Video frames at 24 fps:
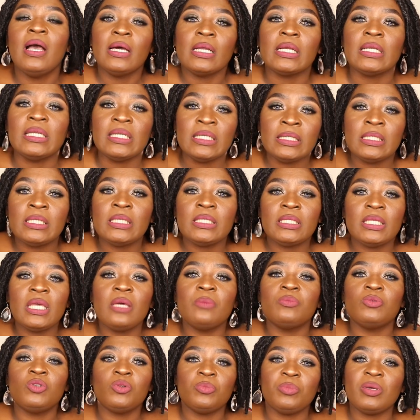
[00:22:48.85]
releases
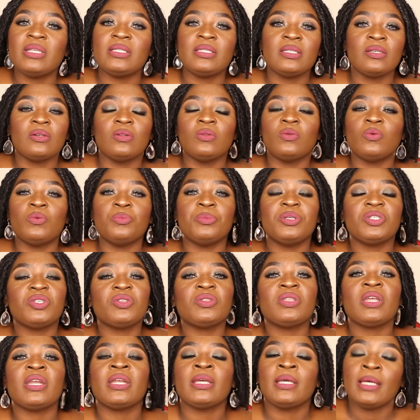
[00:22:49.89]
him to be a single woman so
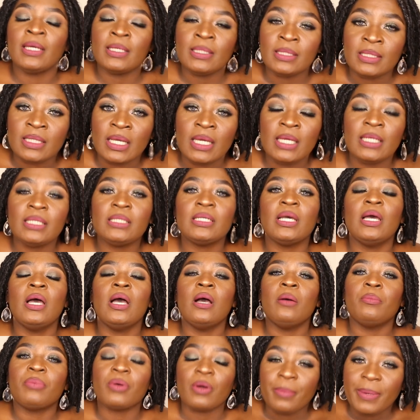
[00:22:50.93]
that he can date
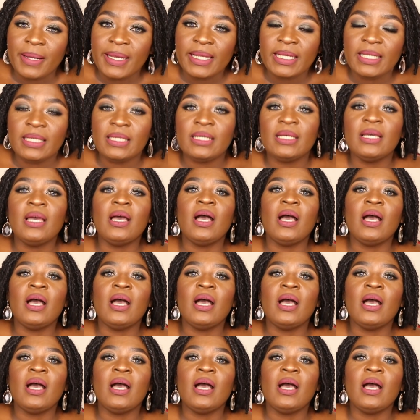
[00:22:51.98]
properly.